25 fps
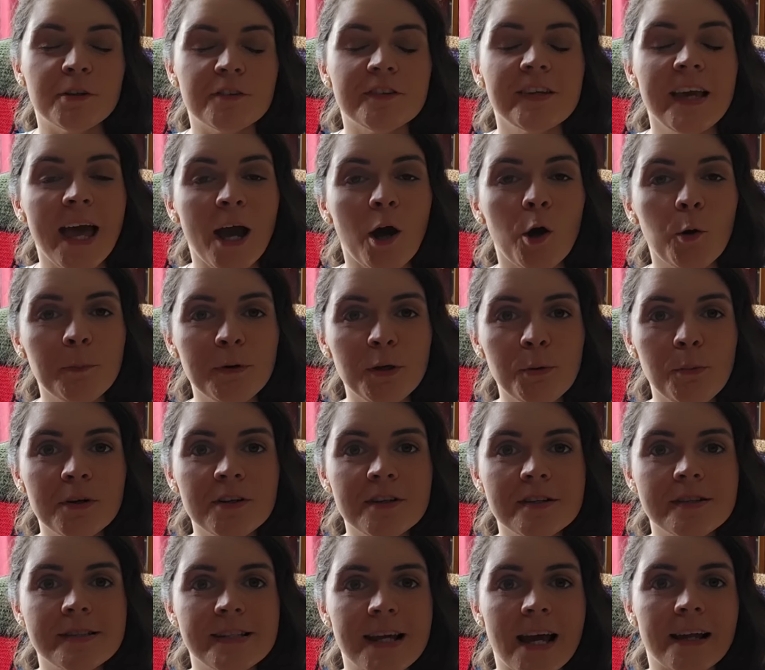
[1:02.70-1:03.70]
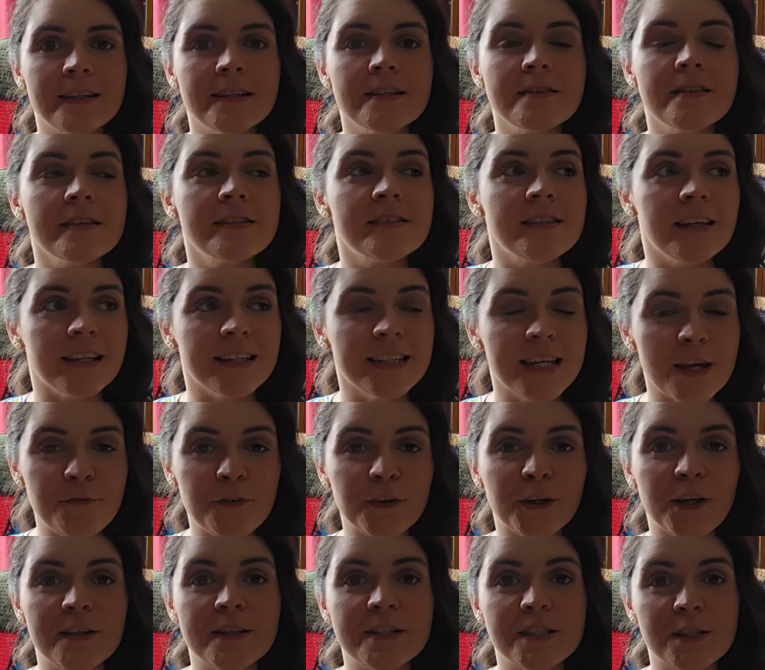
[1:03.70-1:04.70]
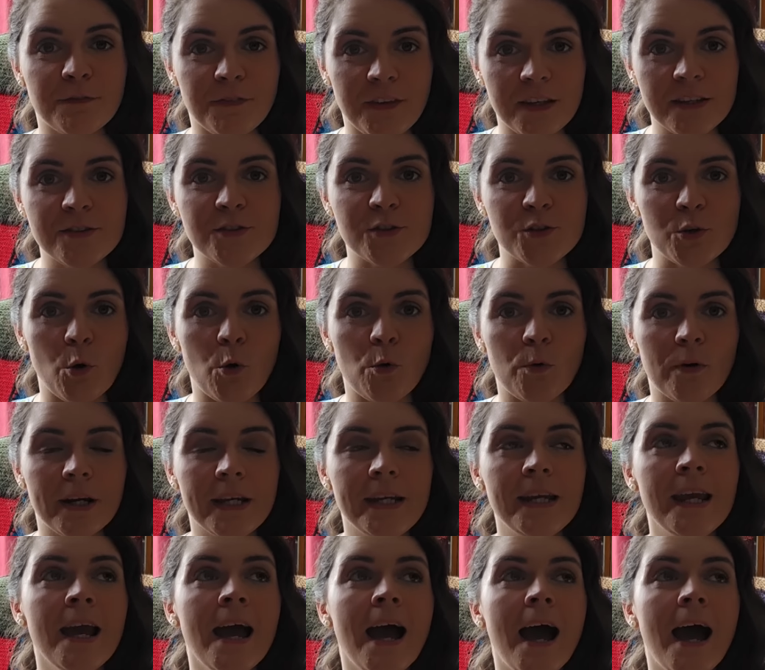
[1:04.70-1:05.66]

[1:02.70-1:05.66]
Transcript: to help you understand the significance of this story,